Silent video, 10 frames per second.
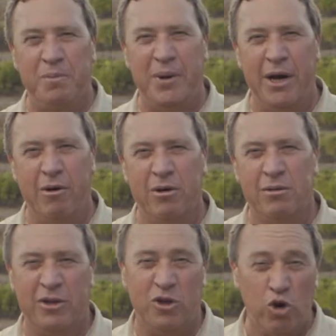period,
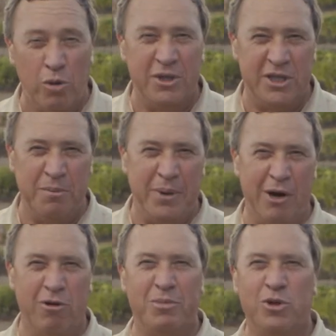the dormancy
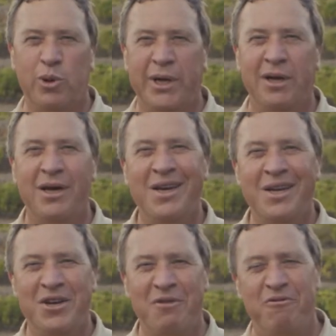period between
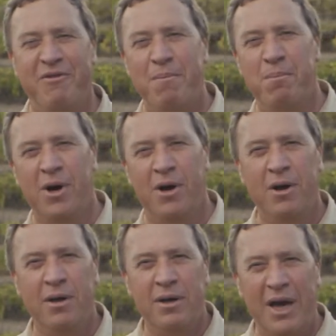November
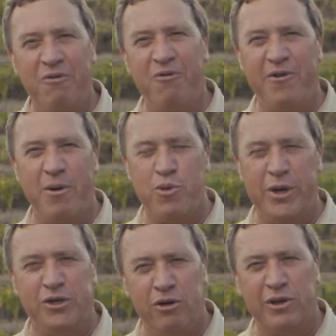and February
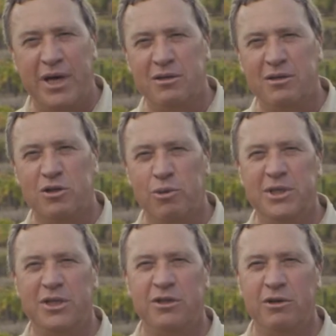
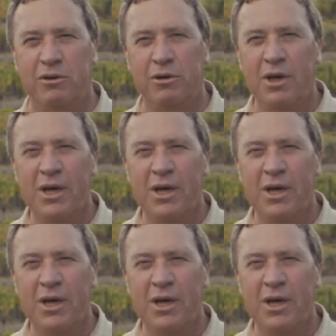2022,